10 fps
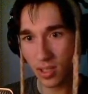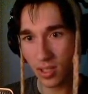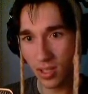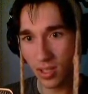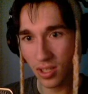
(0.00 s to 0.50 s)

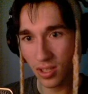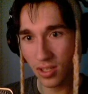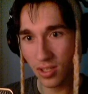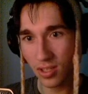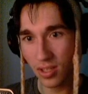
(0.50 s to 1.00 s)
Ah,
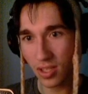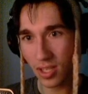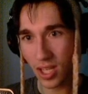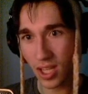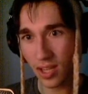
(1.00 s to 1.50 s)

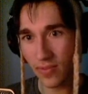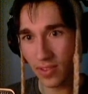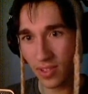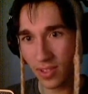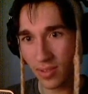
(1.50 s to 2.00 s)
I love
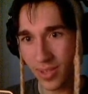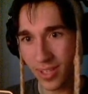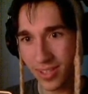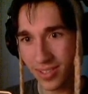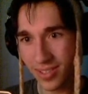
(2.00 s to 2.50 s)
you,
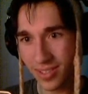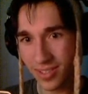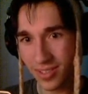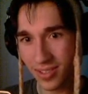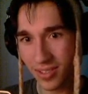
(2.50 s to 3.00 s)
Tinderbox.
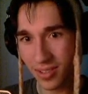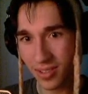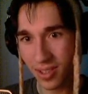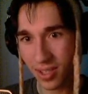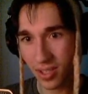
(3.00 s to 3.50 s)

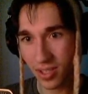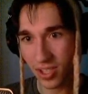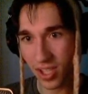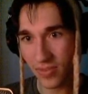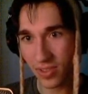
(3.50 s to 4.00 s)

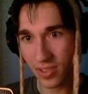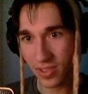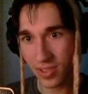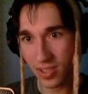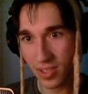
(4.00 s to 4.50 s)

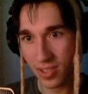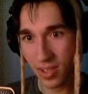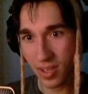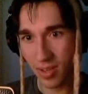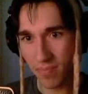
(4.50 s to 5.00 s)
Shovels.
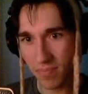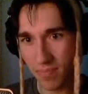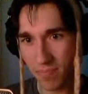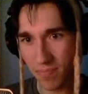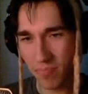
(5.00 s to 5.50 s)

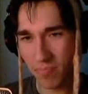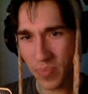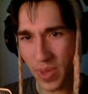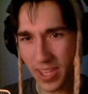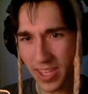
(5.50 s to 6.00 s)

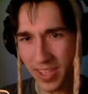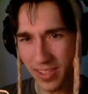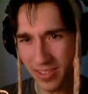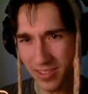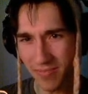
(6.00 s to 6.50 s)

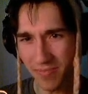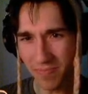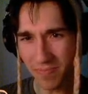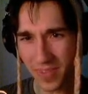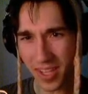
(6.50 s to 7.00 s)
Piggies,
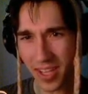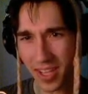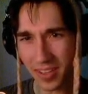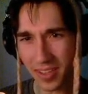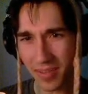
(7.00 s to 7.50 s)
they
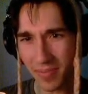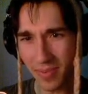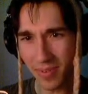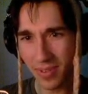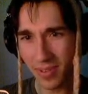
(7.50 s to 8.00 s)
got them.
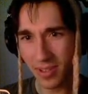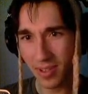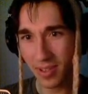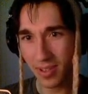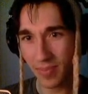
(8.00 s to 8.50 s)

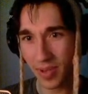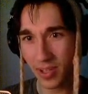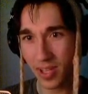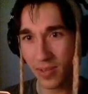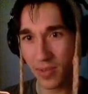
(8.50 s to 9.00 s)

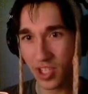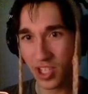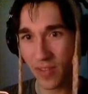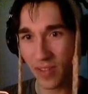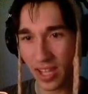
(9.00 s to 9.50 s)
Apparently they were
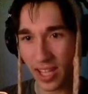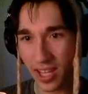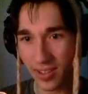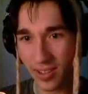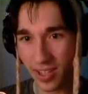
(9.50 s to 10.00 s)
shoveling
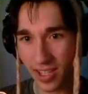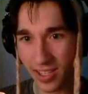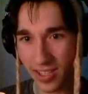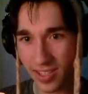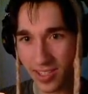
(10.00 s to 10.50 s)
out their
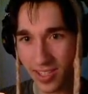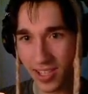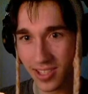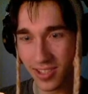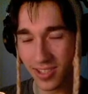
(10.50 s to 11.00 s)
innards.
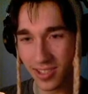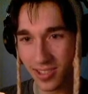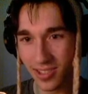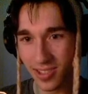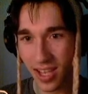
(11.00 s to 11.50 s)
That's,
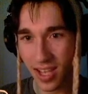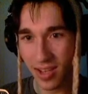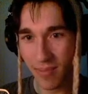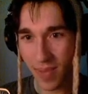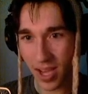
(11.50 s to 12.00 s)

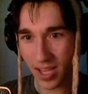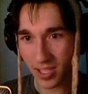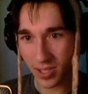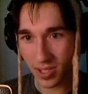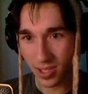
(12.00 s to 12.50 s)

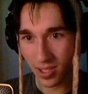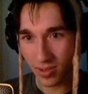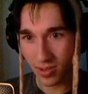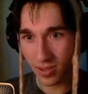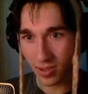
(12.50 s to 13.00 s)
mice.
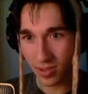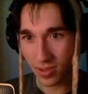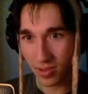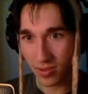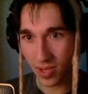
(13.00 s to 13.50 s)

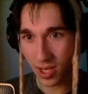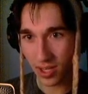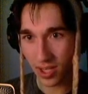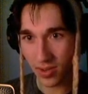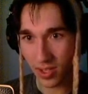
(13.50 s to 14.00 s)
Where,
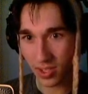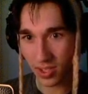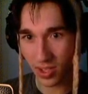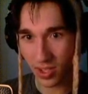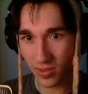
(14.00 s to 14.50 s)
there, what are you
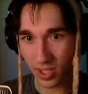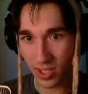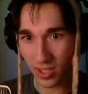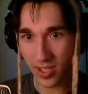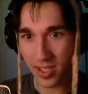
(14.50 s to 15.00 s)
doing over
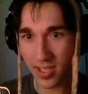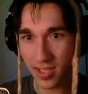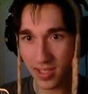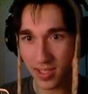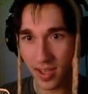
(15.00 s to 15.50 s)
here? This is